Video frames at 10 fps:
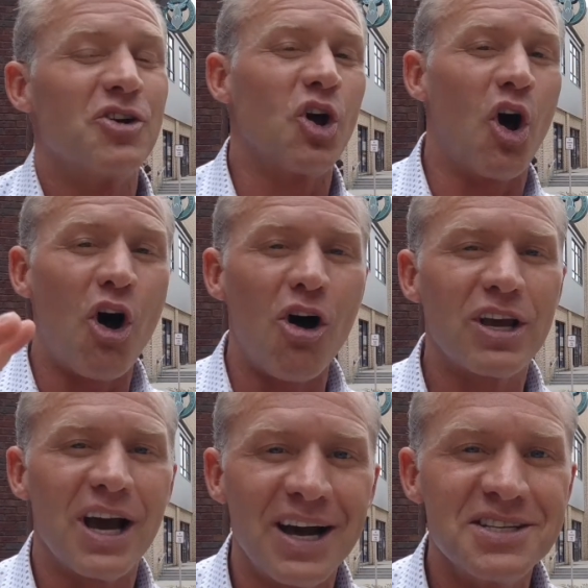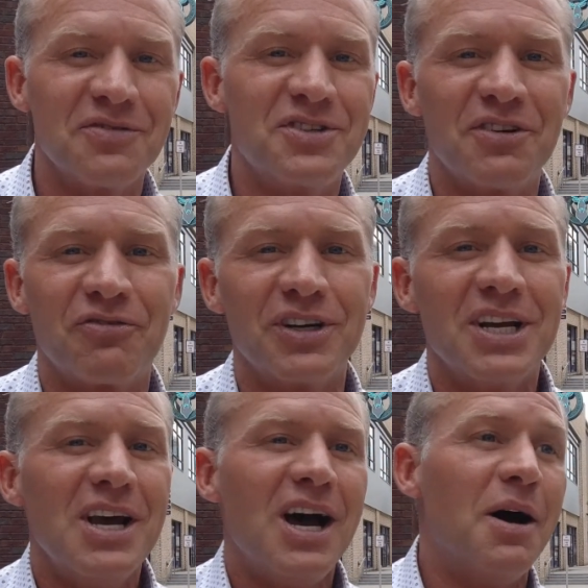There's all kinds of different
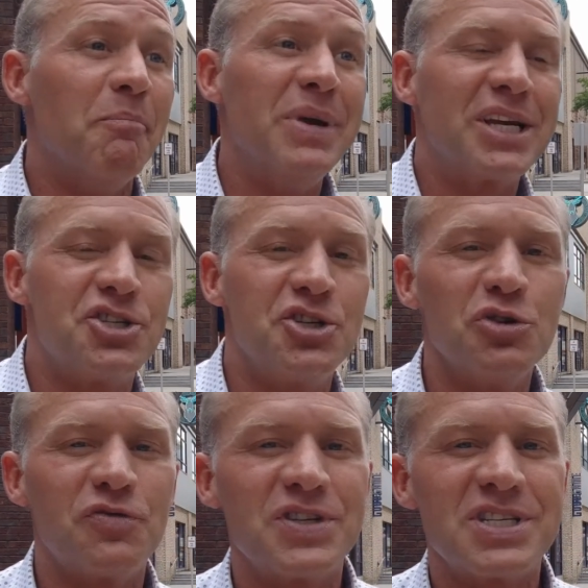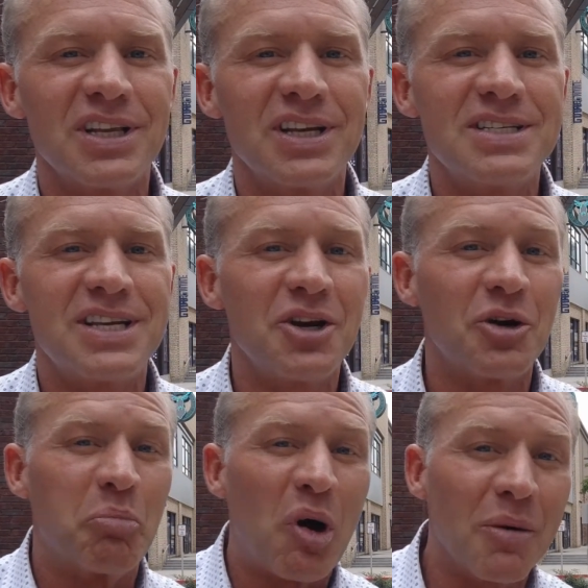mixed use facilities here,
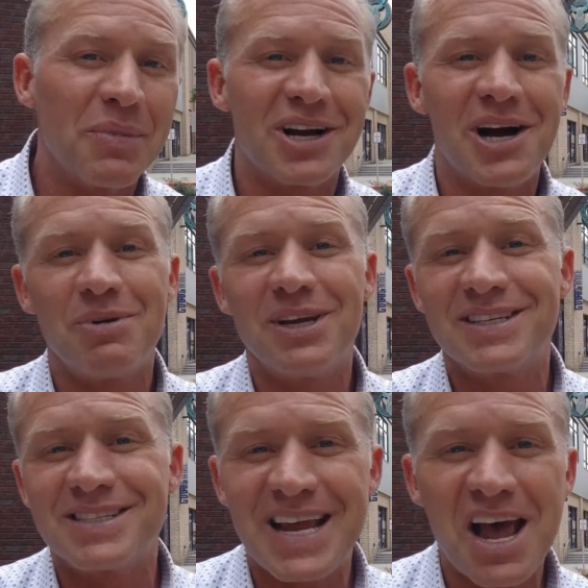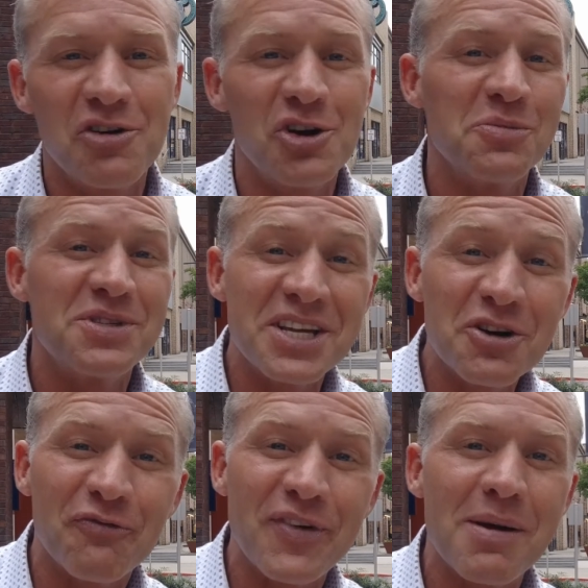apartment complexes, townhomes,
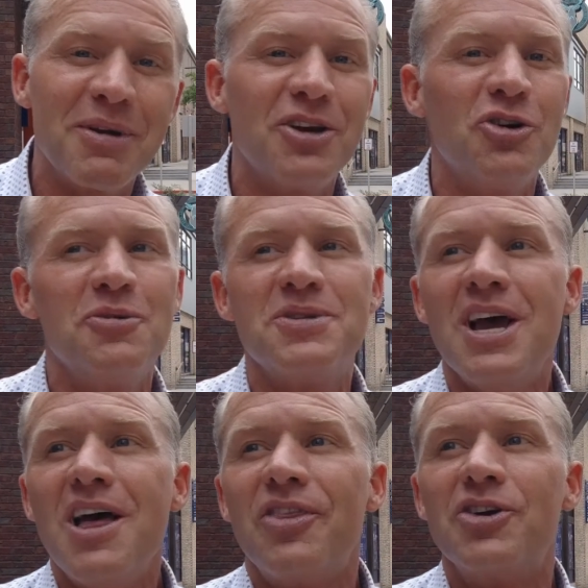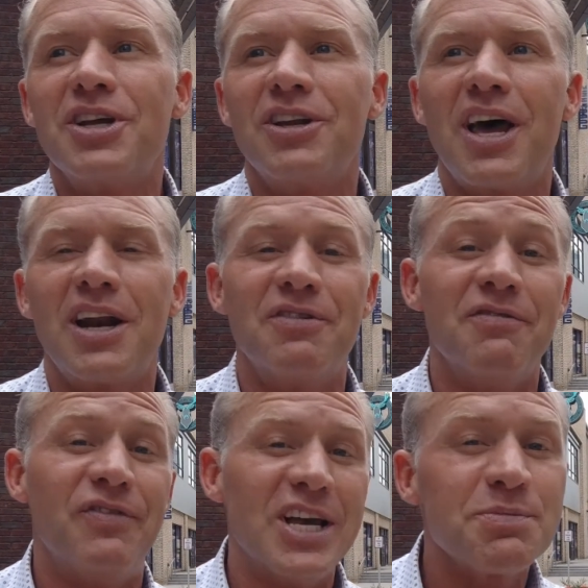single family homes. There's a lot of
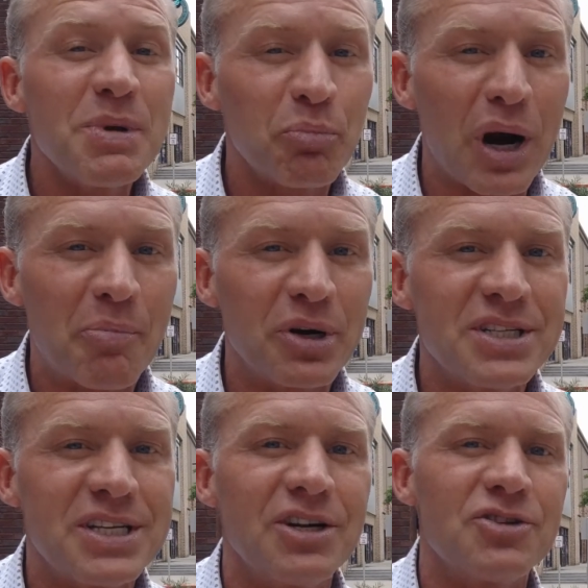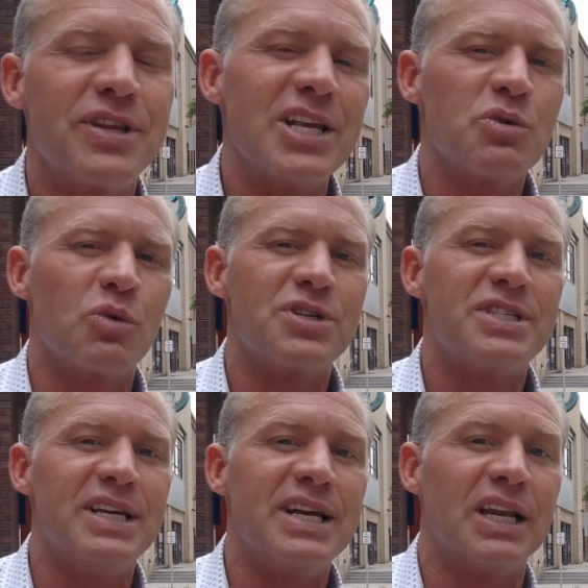investment properties here. So that's what we're
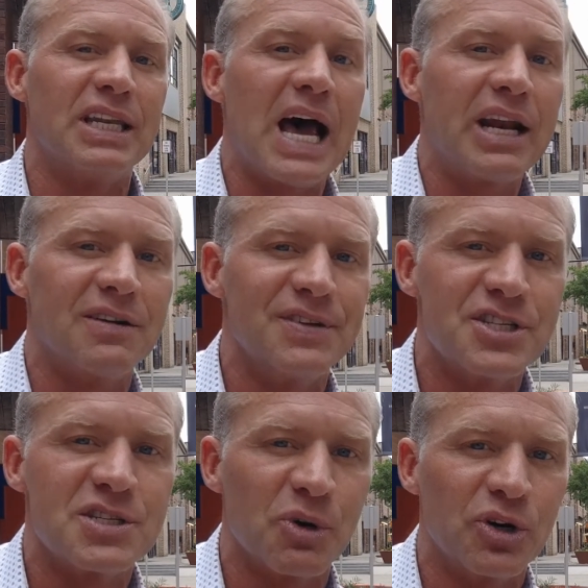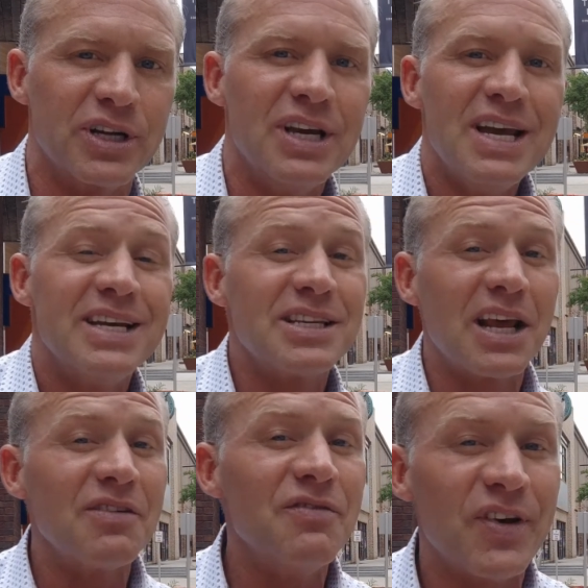seeing a lot of in Smyrna, is a
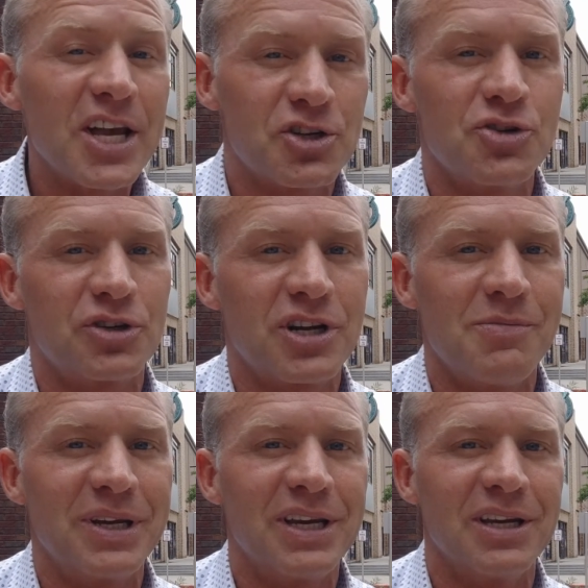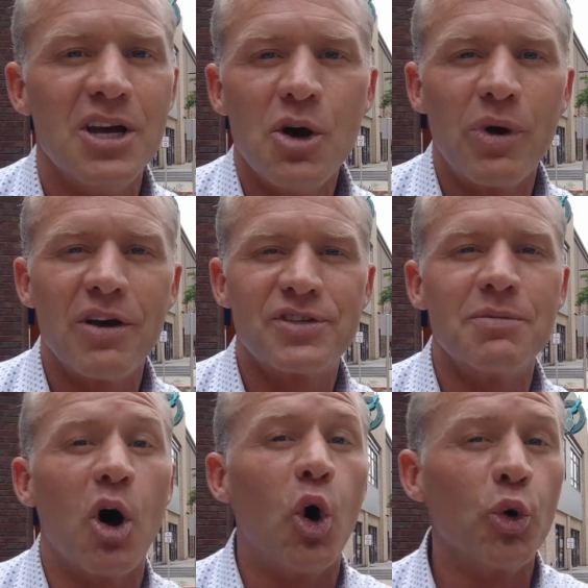lot of investors are coming in. We have
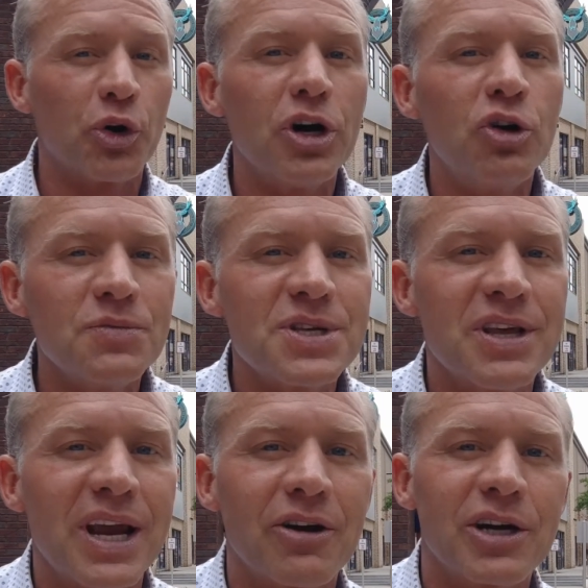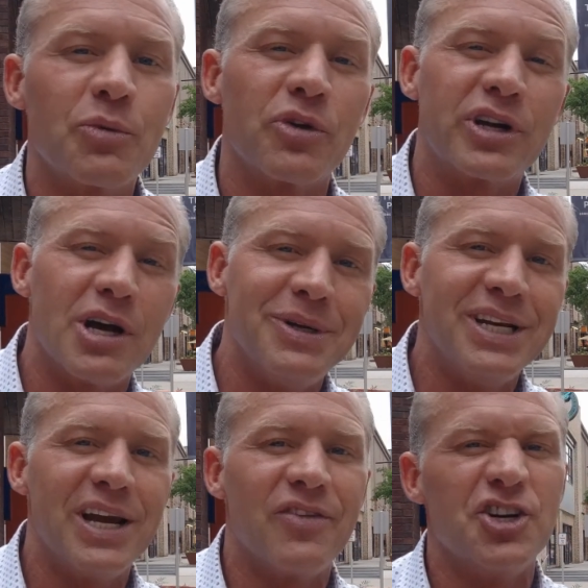some older homes in the area where they're coming
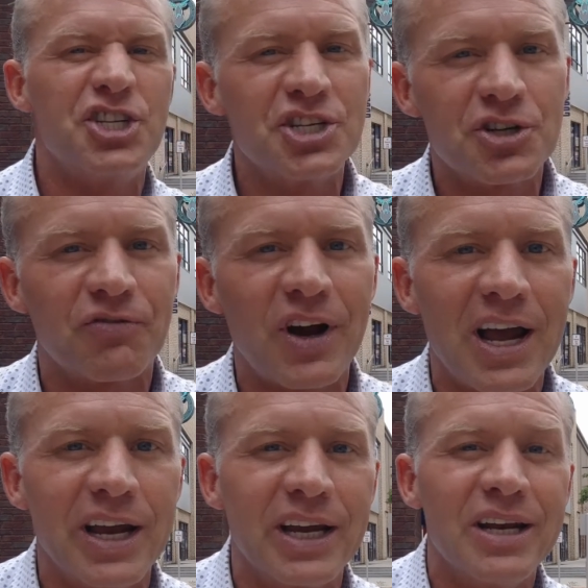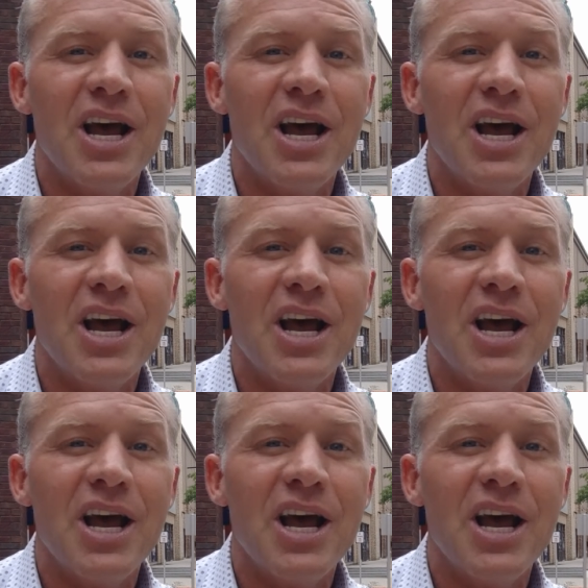in, they're gentrifying it,